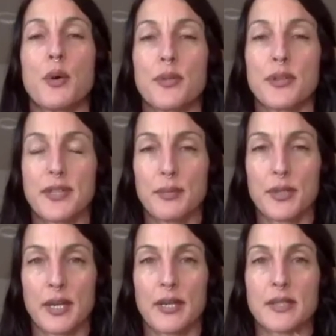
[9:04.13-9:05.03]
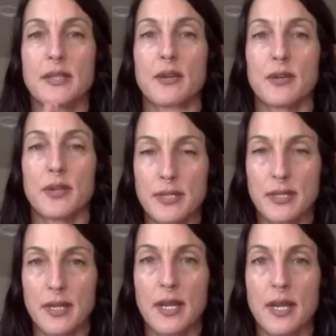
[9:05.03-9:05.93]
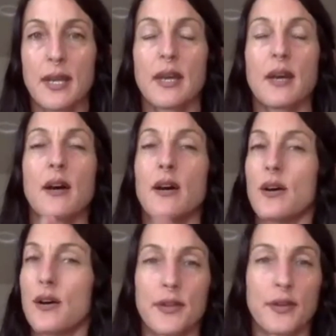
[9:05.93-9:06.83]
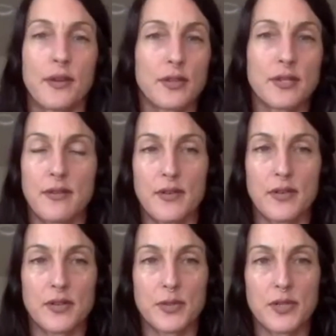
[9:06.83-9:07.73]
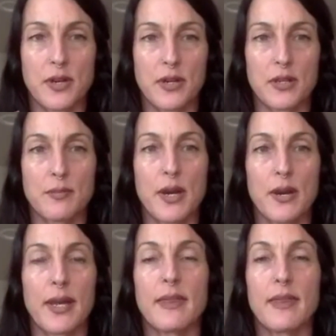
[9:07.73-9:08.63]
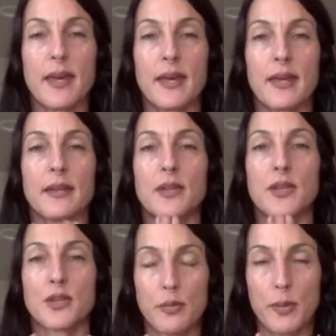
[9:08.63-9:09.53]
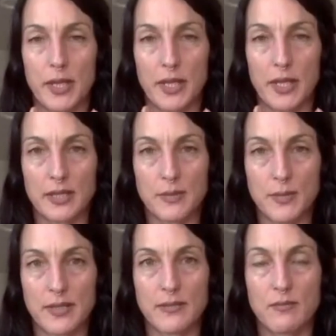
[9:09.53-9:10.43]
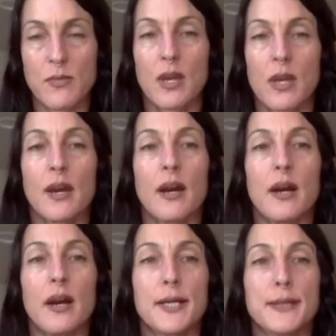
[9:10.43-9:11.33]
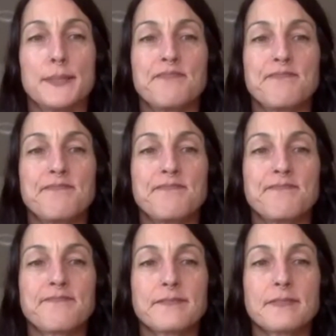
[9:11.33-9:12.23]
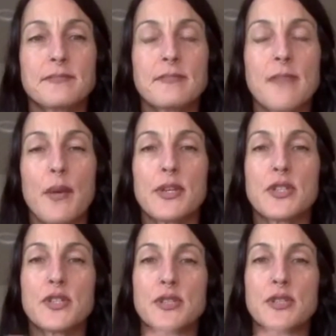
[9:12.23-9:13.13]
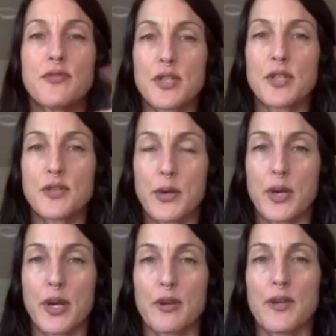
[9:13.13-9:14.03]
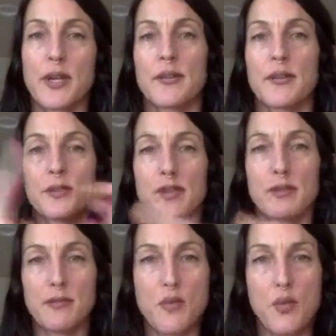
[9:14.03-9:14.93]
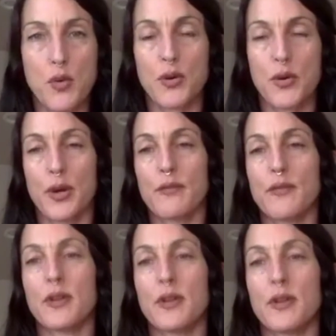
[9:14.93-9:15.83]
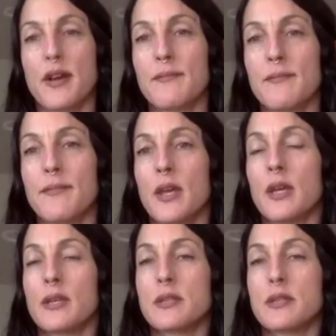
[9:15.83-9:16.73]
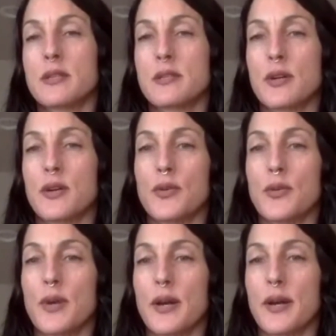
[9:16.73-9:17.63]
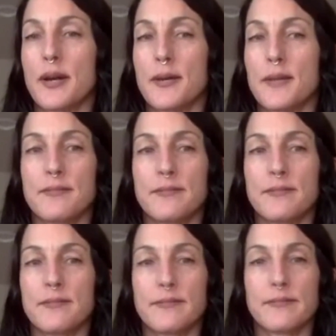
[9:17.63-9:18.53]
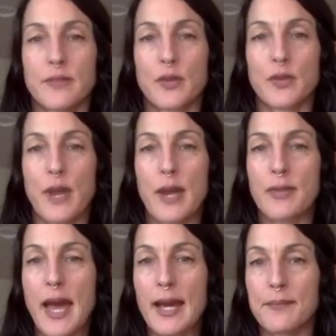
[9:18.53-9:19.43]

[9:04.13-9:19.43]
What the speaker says: the temple dance, the Odissi, all that good stuff I just was talking about, and then the tribal belly dance piece. And we just finished a 4-week choreography, and there's going to be more choreography coming. So grab that.